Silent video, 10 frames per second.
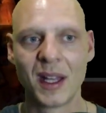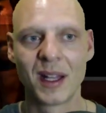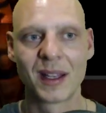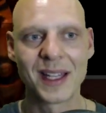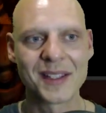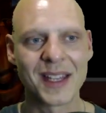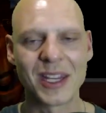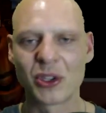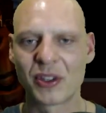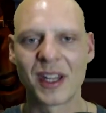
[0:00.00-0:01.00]
Let's say
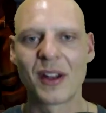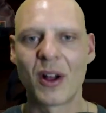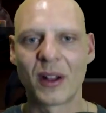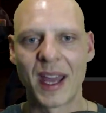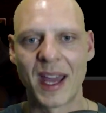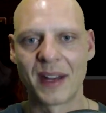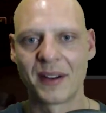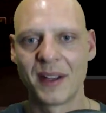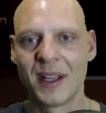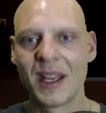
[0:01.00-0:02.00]
you did all that
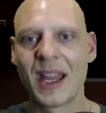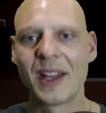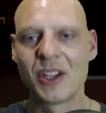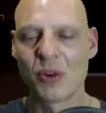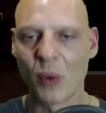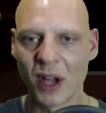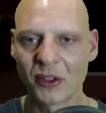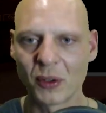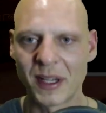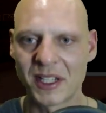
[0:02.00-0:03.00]
and you want
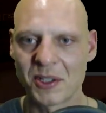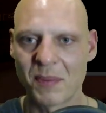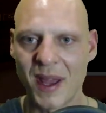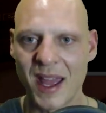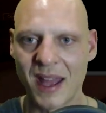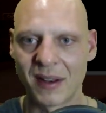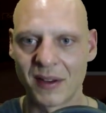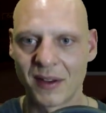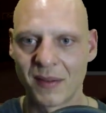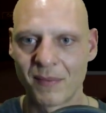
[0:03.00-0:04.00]
to
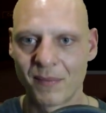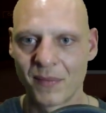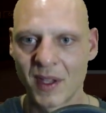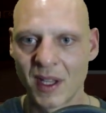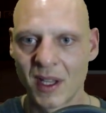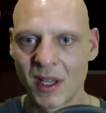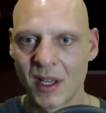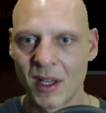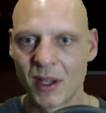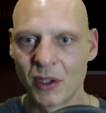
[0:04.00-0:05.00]
expand,
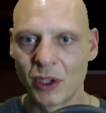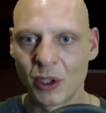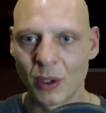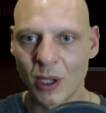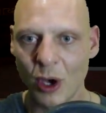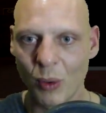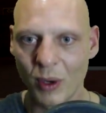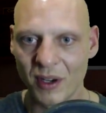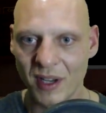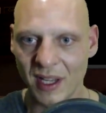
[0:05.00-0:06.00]
you
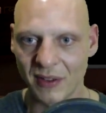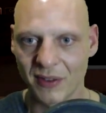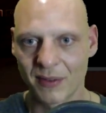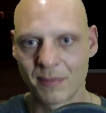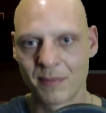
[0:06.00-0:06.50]
lower this.